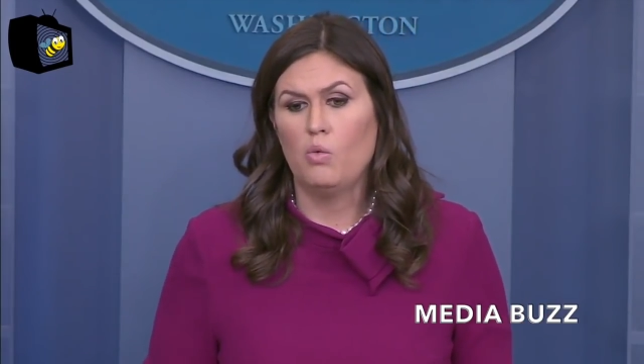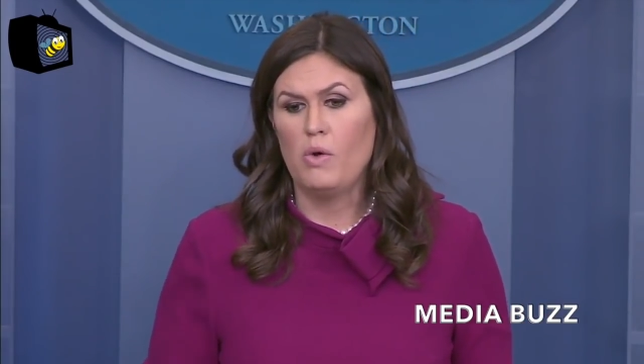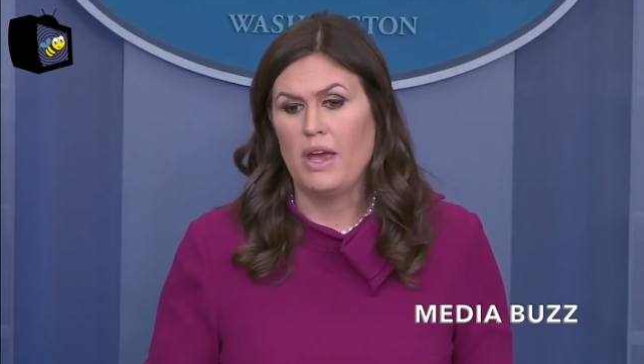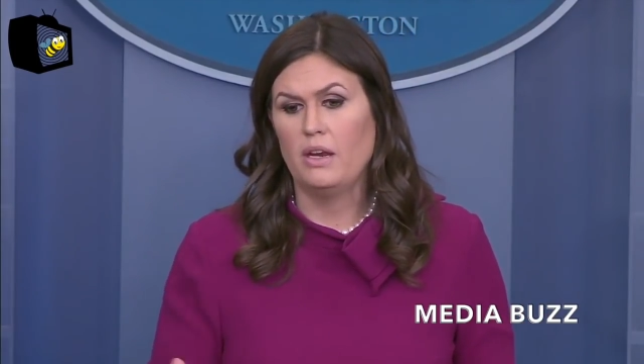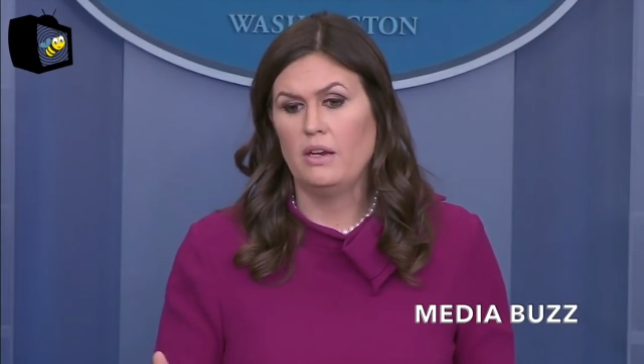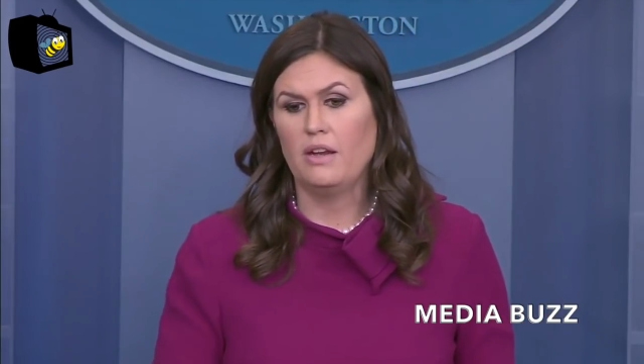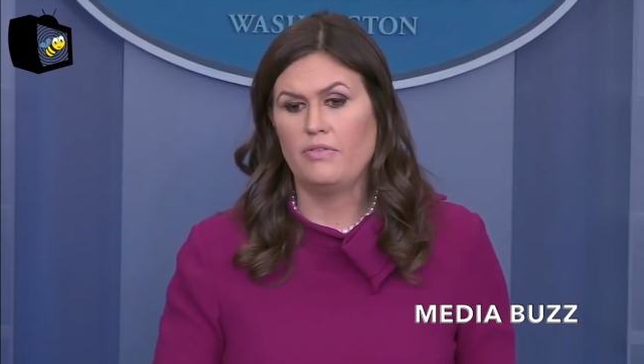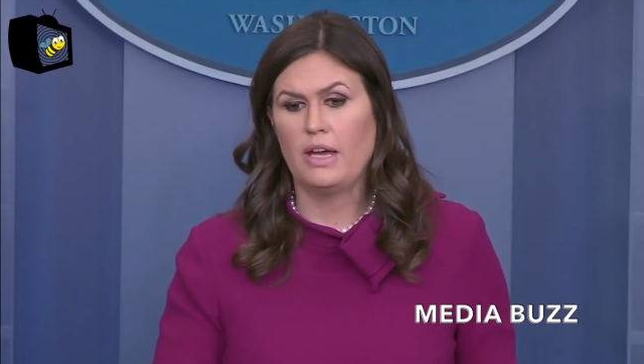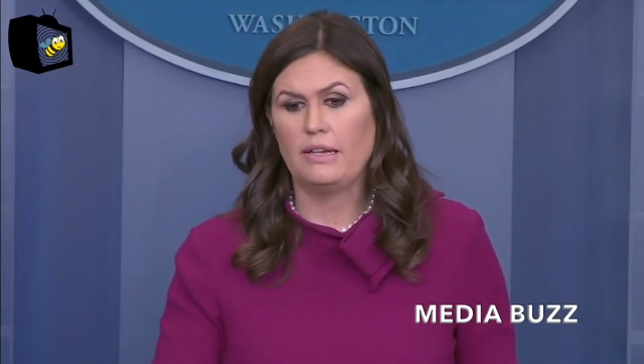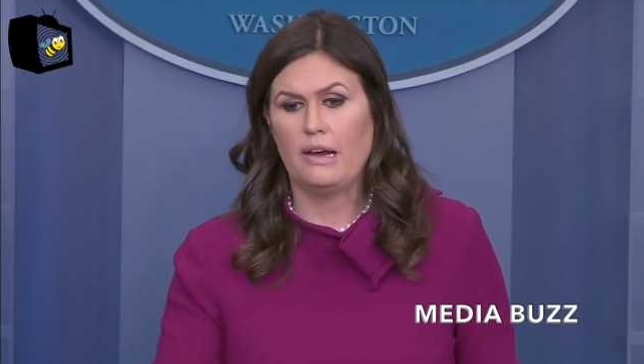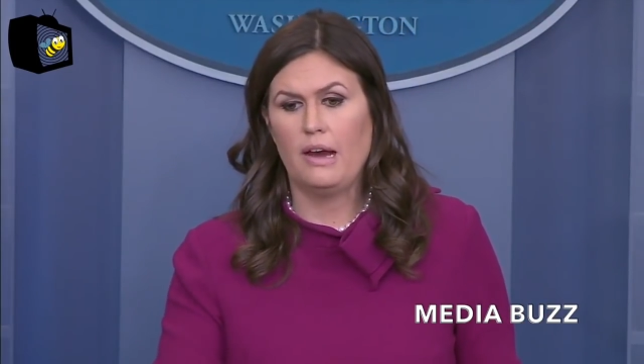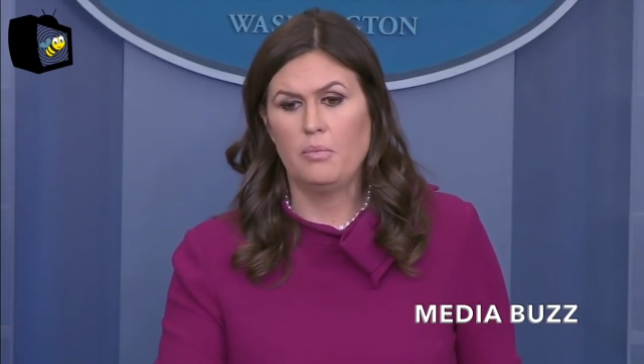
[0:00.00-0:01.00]
when and if
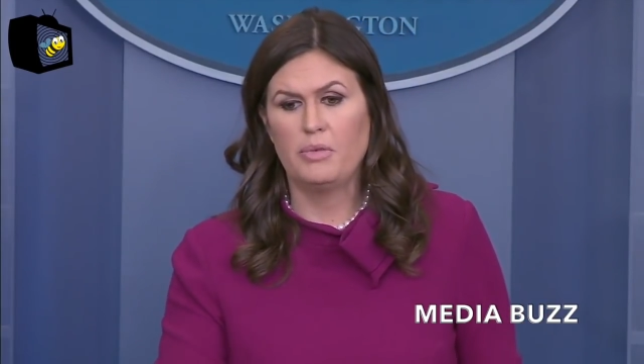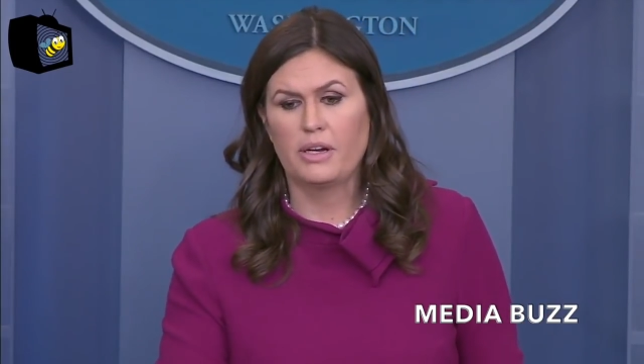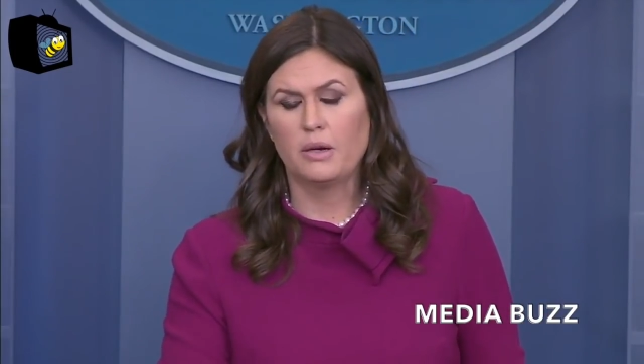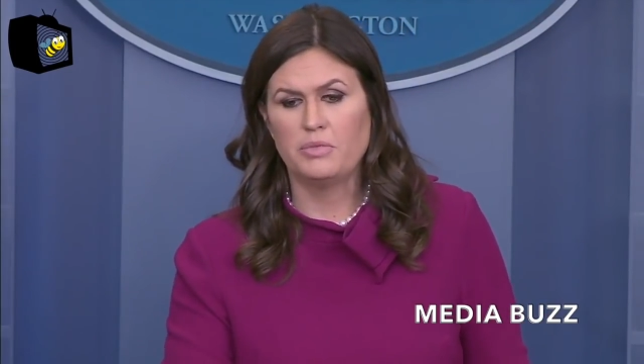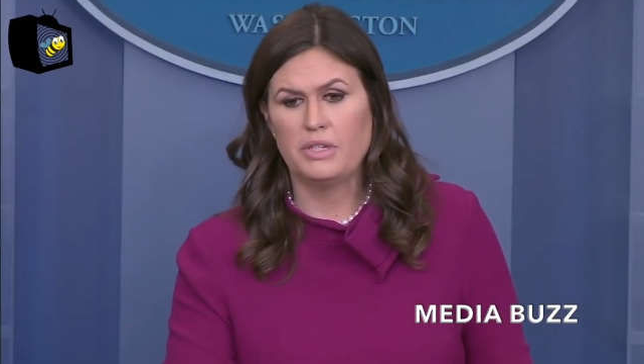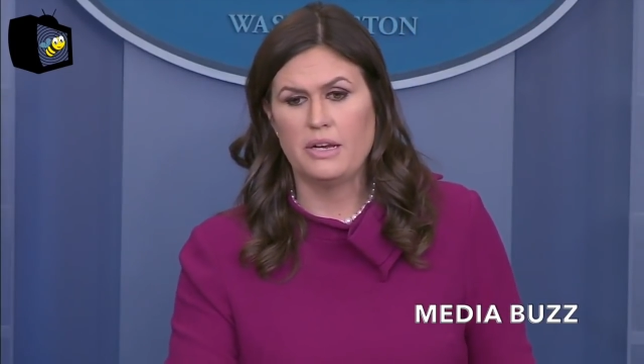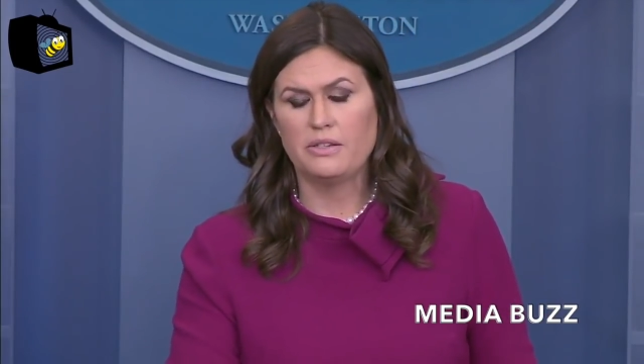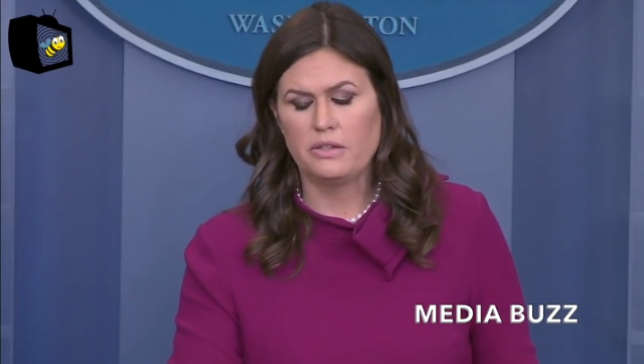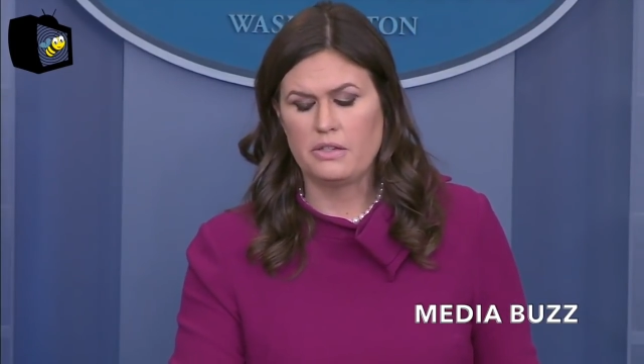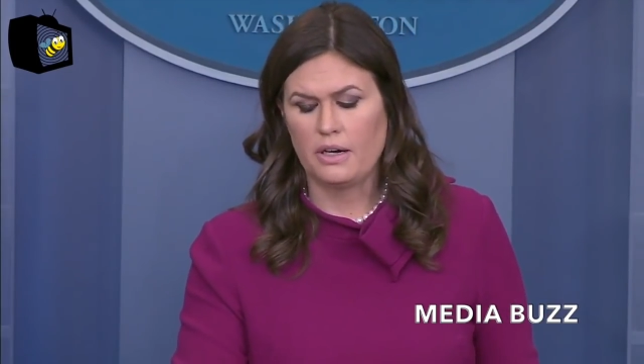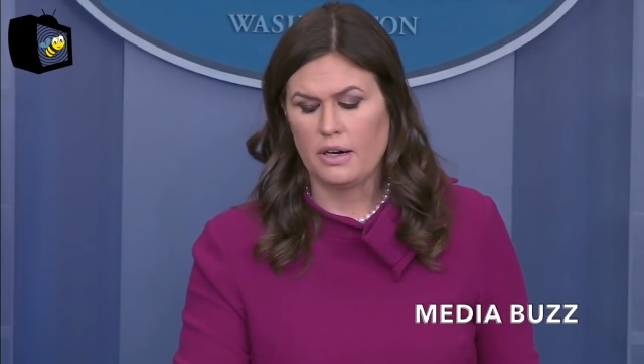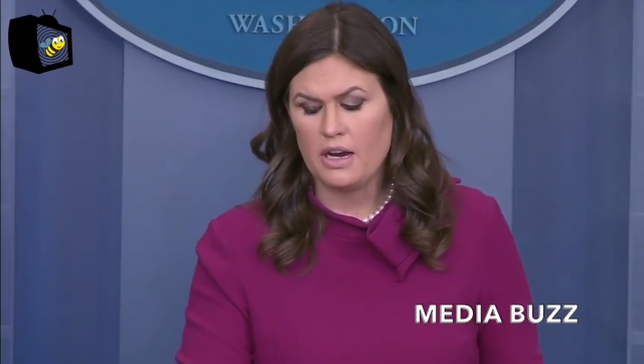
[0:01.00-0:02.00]
that time becomes
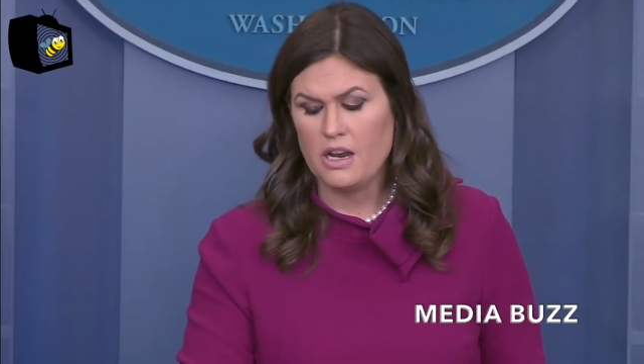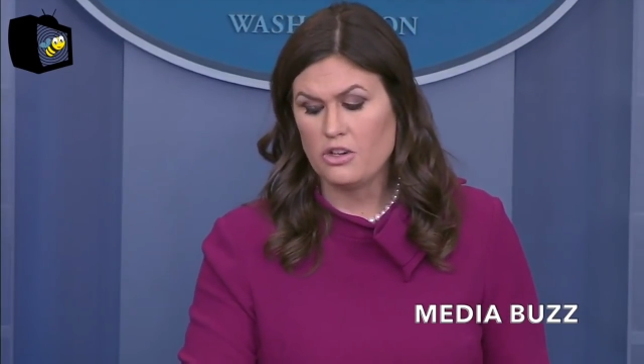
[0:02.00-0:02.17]
necessary.